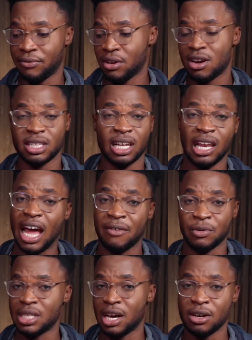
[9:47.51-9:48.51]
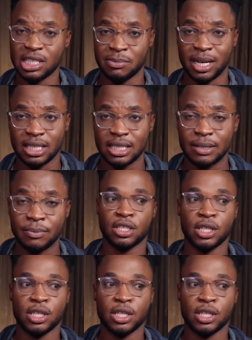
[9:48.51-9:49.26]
figure out her life with her husband.